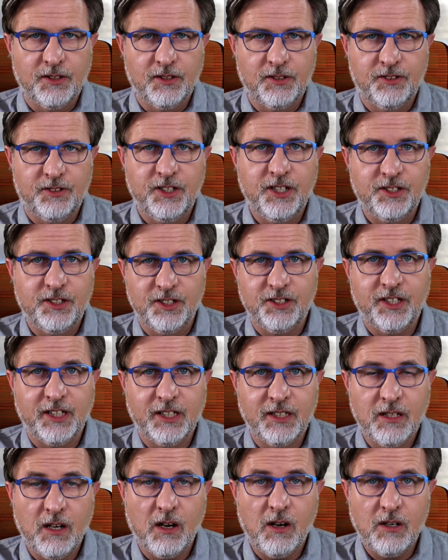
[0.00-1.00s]
Jesus
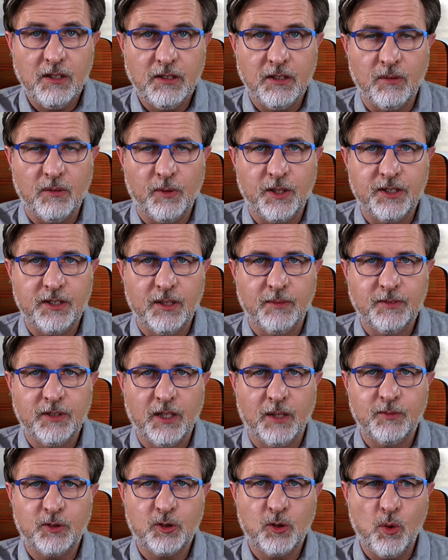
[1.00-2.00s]
incarnate, we
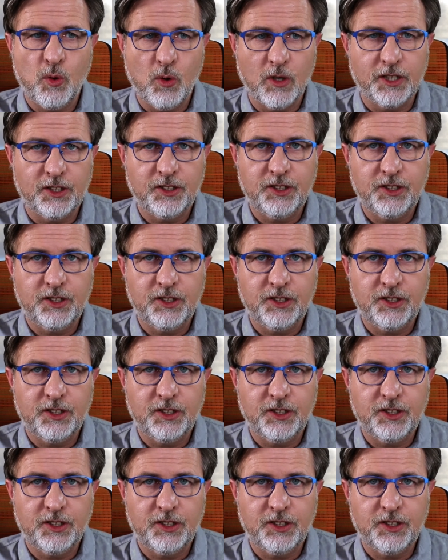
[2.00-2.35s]
sometimes call it,